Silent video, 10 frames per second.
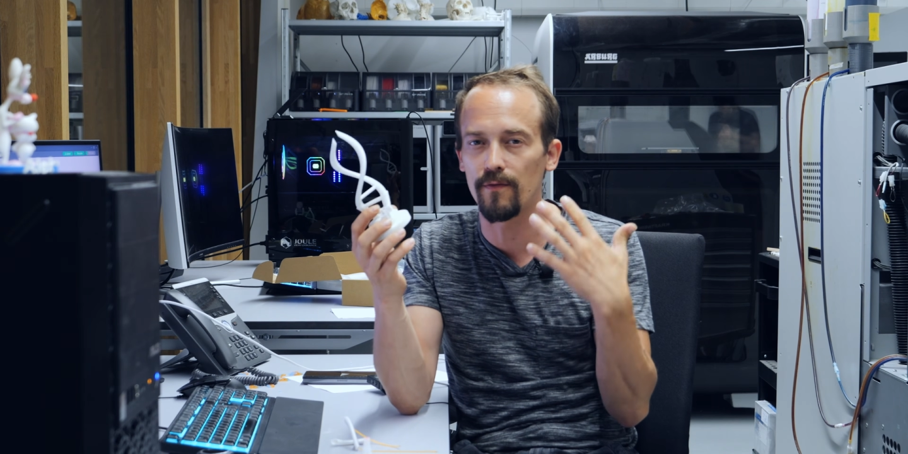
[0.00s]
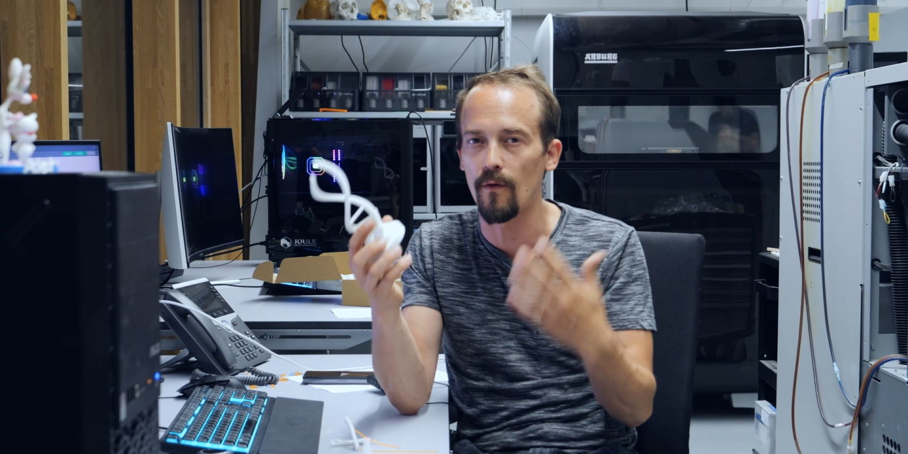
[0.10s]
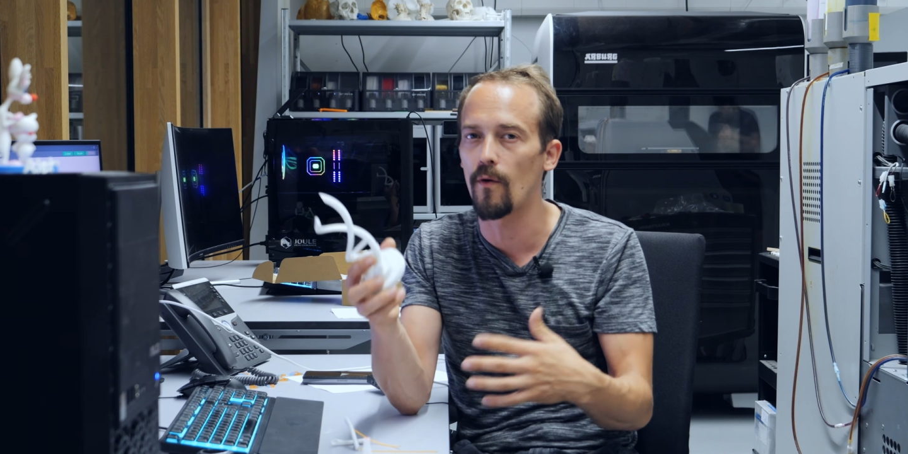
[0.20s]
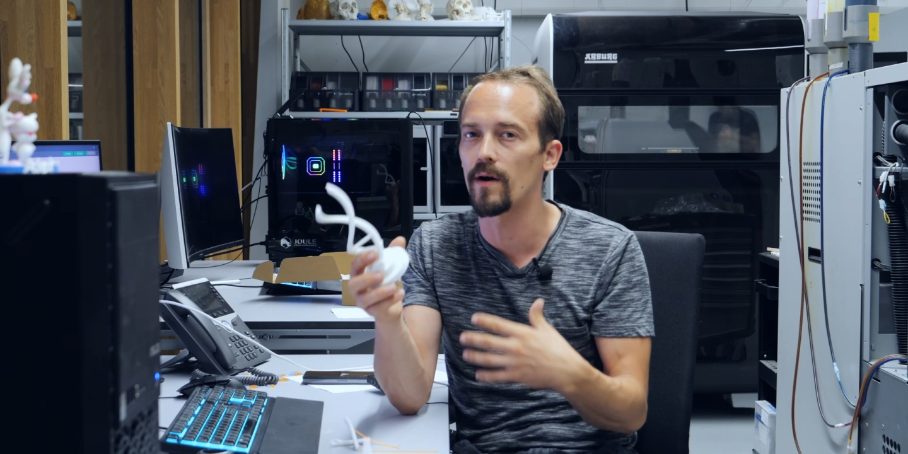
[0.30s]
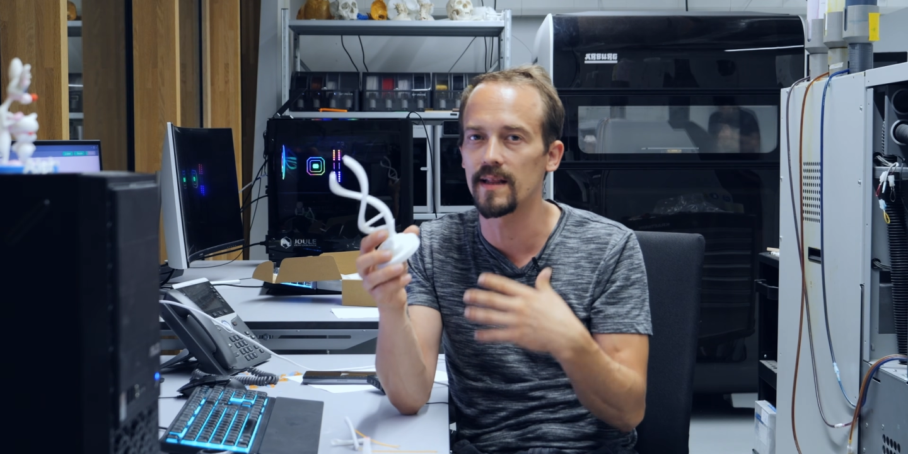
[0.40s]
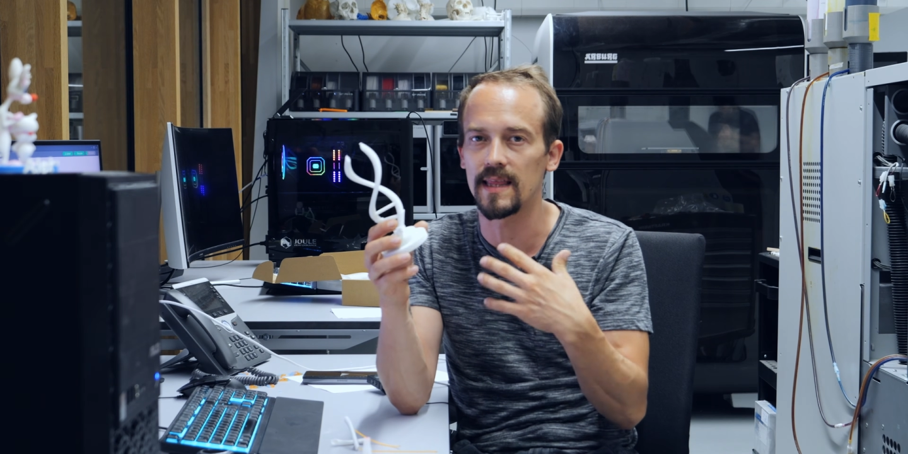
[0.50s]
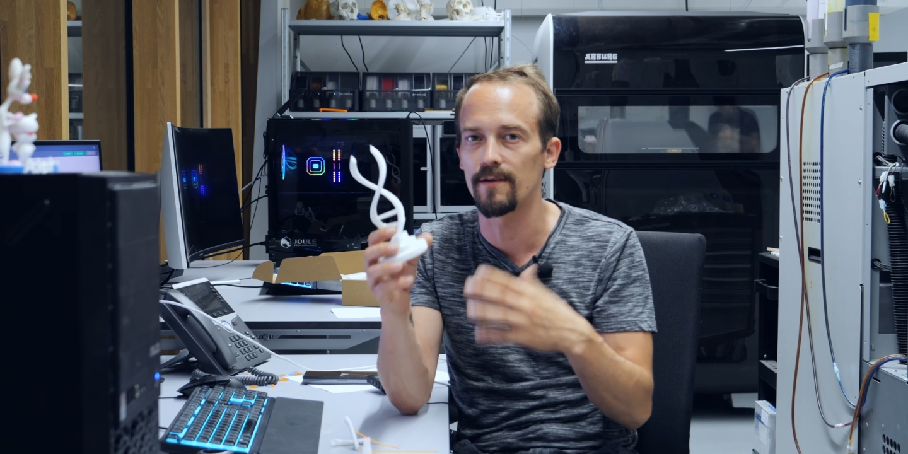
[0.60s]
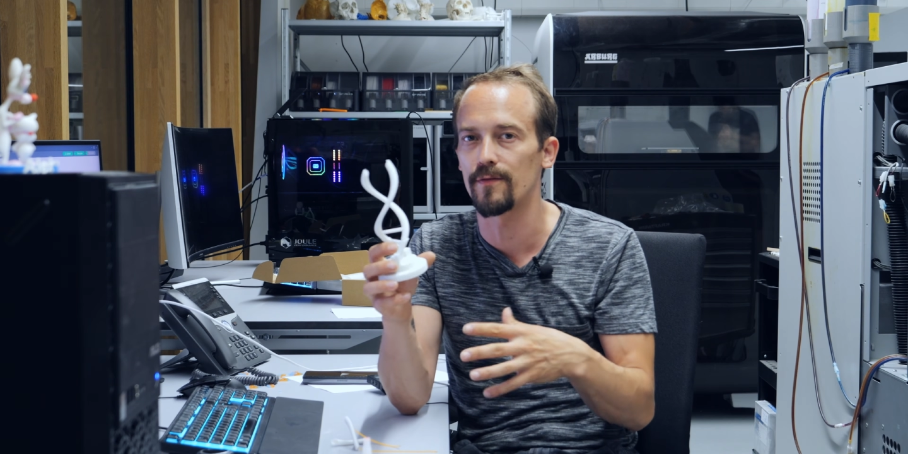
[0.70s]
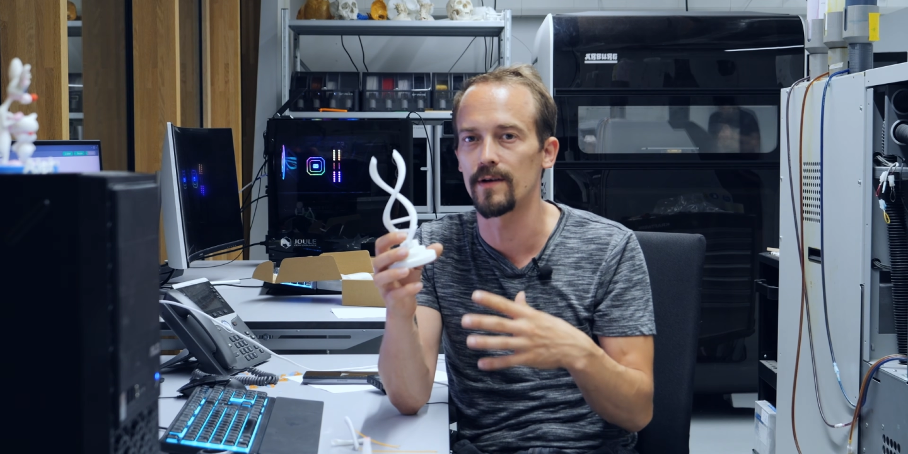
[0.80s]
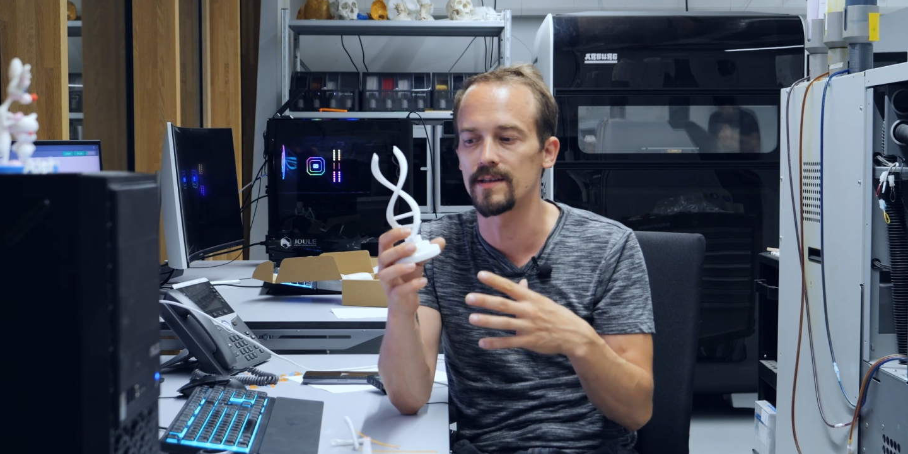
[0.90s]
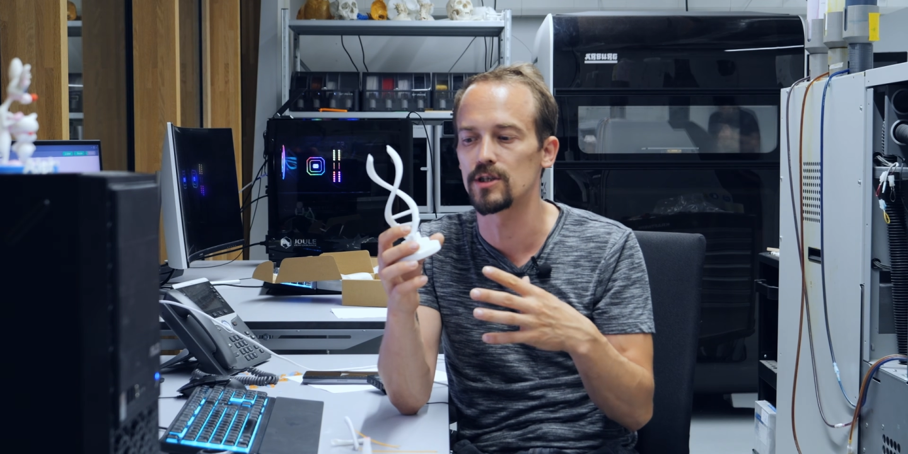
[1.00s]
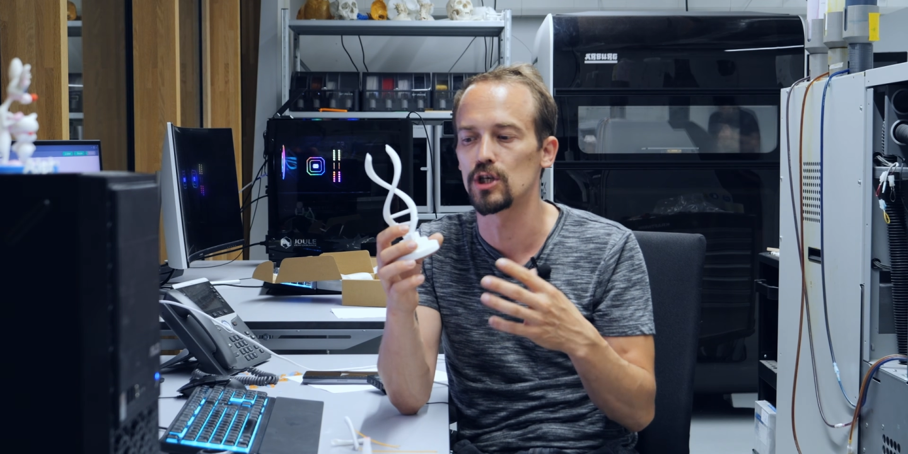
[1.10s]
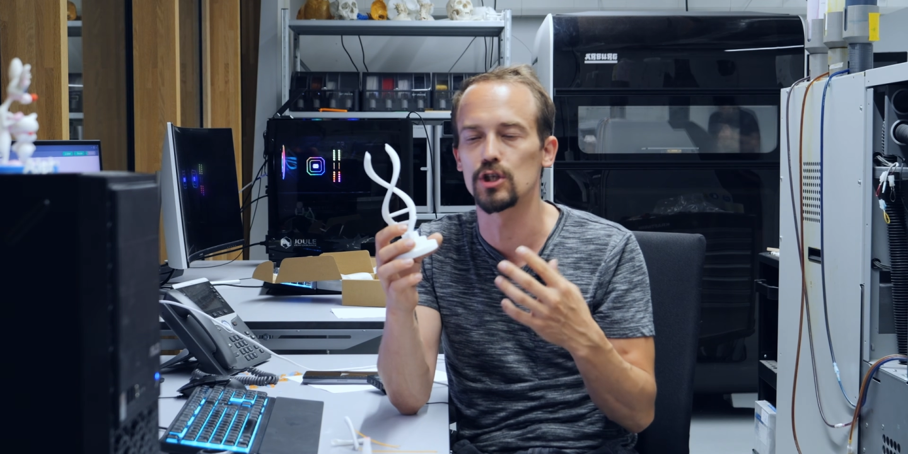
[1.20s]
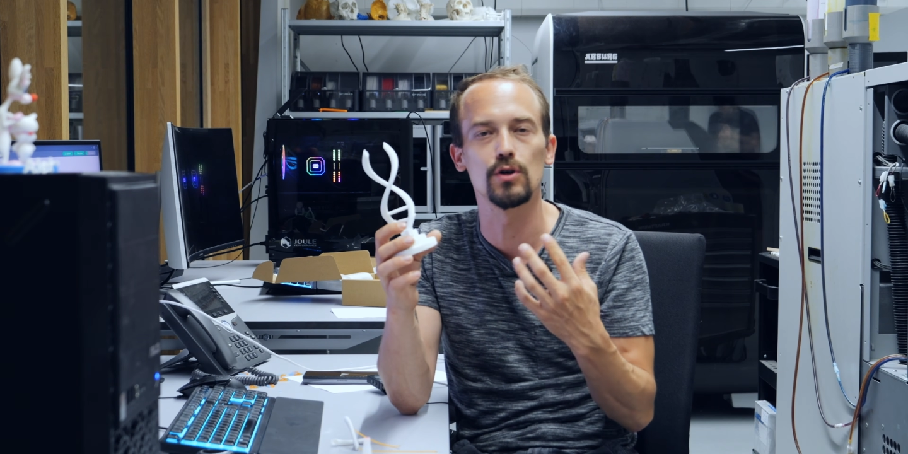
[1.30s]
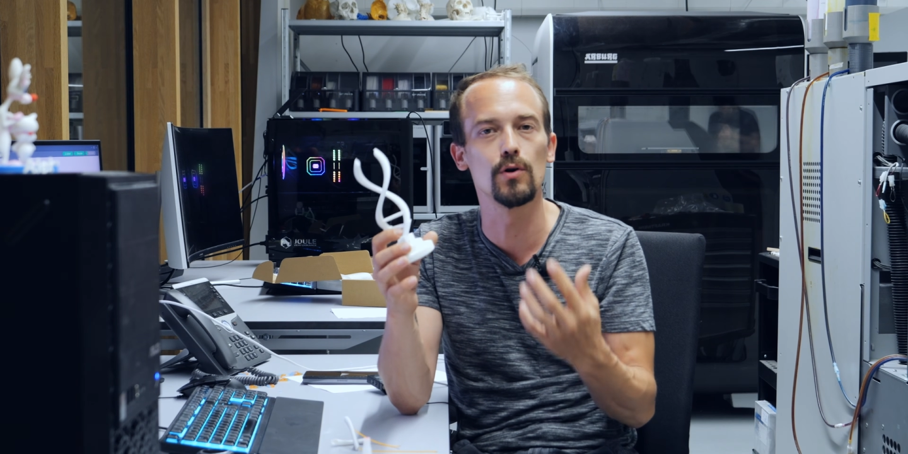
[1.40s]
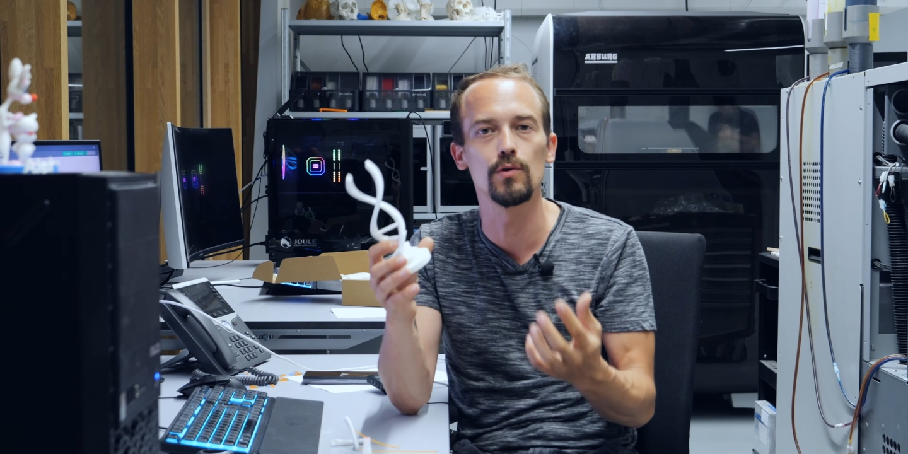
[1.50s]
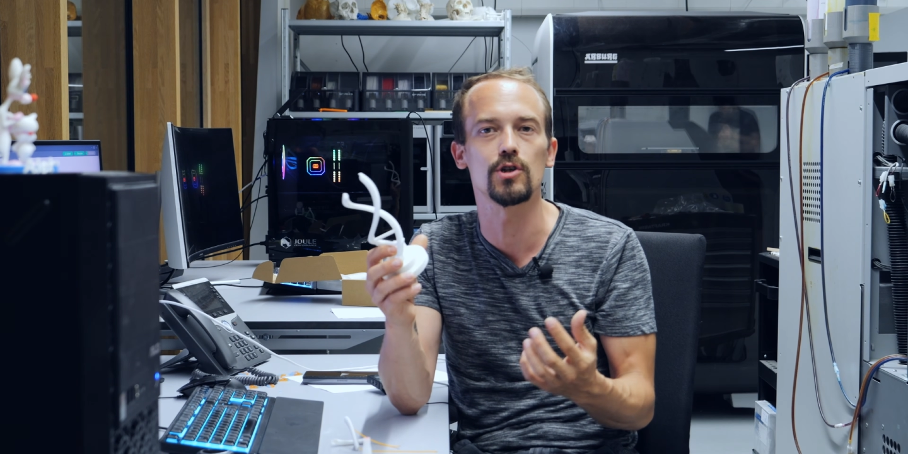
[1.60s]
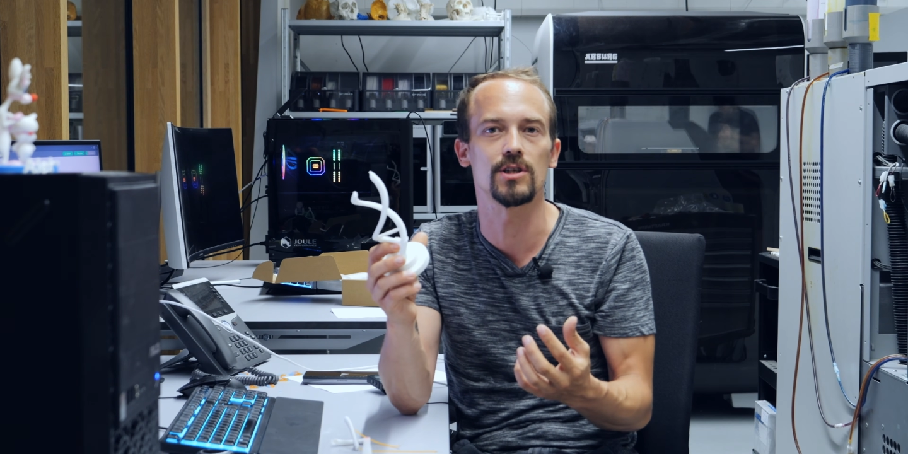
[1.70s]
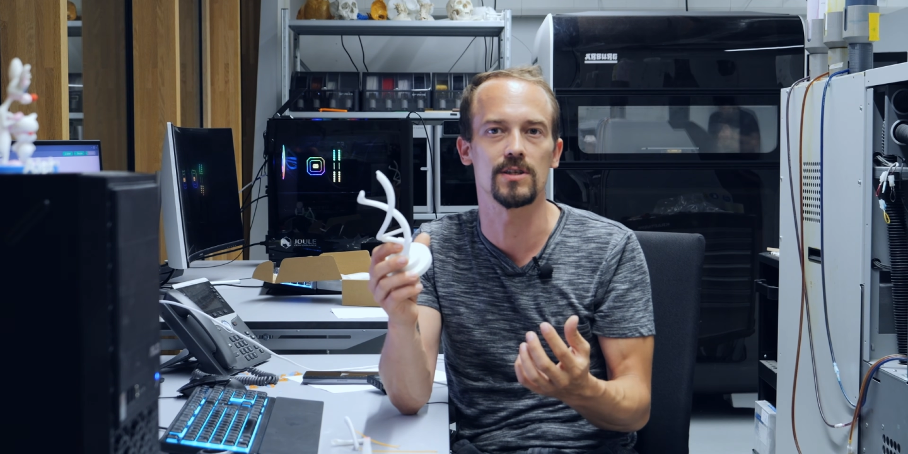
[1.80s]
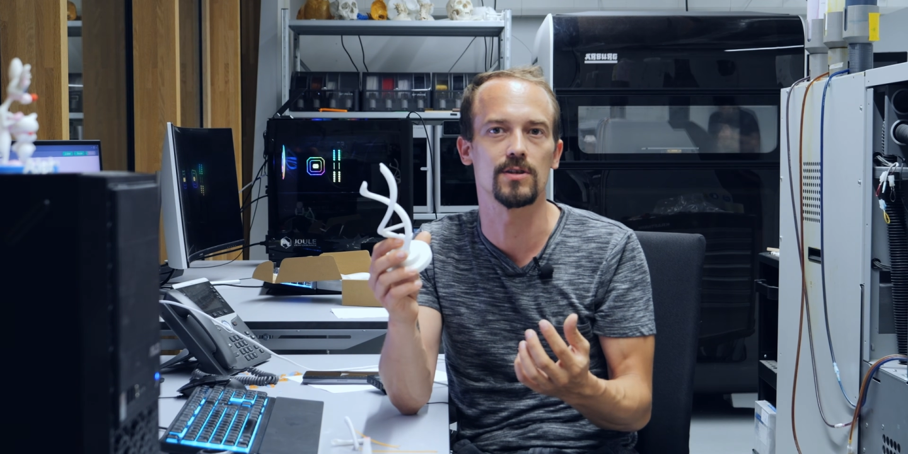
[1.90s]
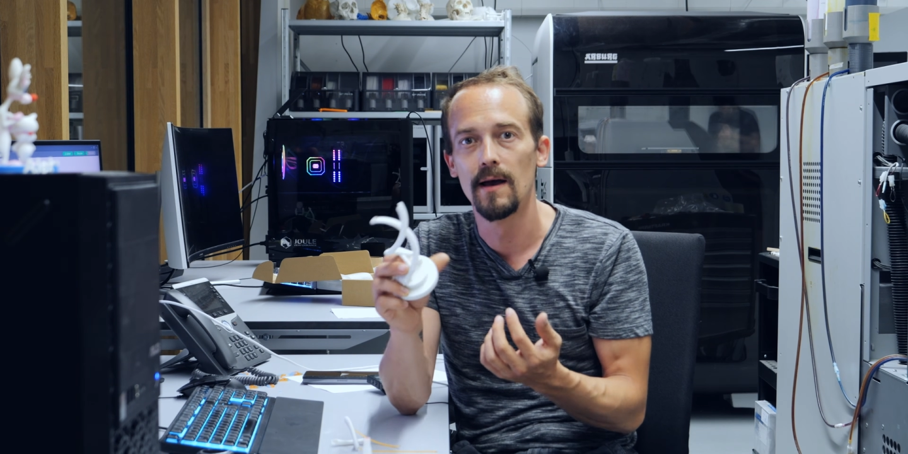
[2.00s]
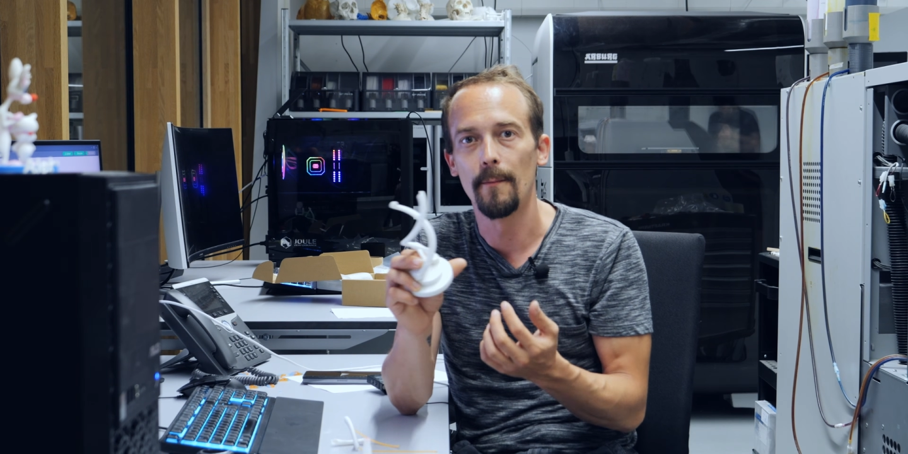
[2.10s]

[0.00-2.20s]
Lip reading: 4 different solutions